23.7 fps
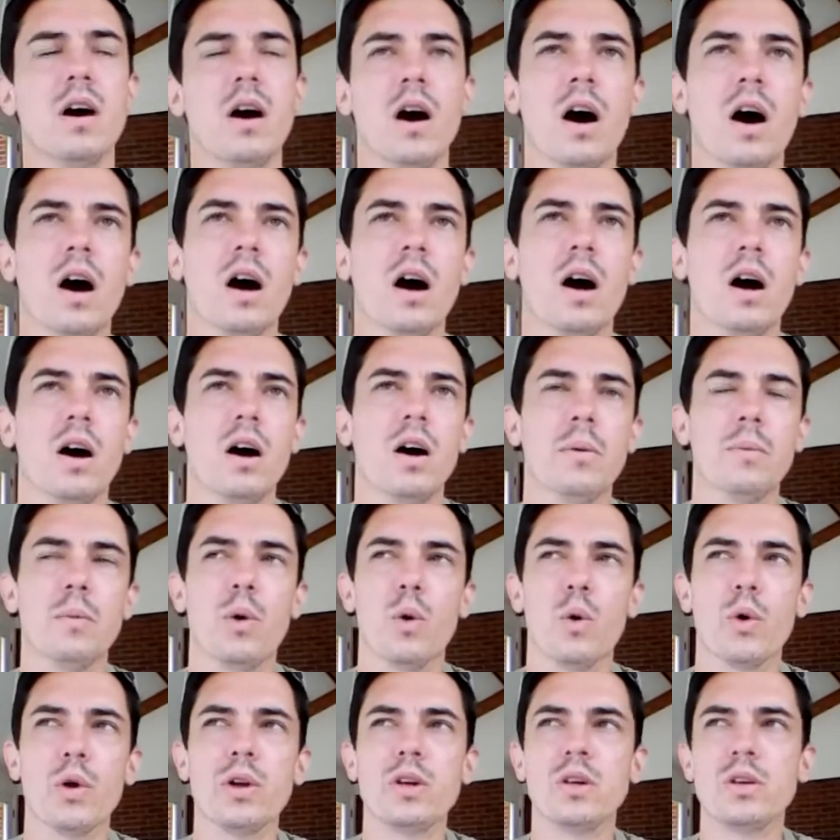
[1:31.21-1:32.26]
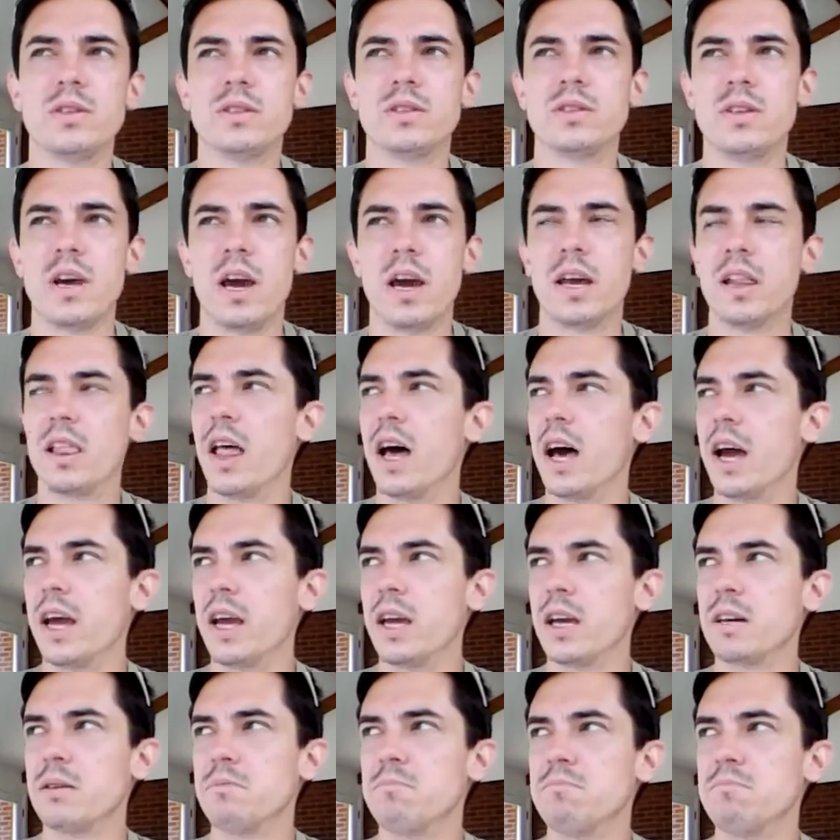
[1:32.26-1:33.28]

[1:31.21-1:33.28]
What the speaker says: Or you could say like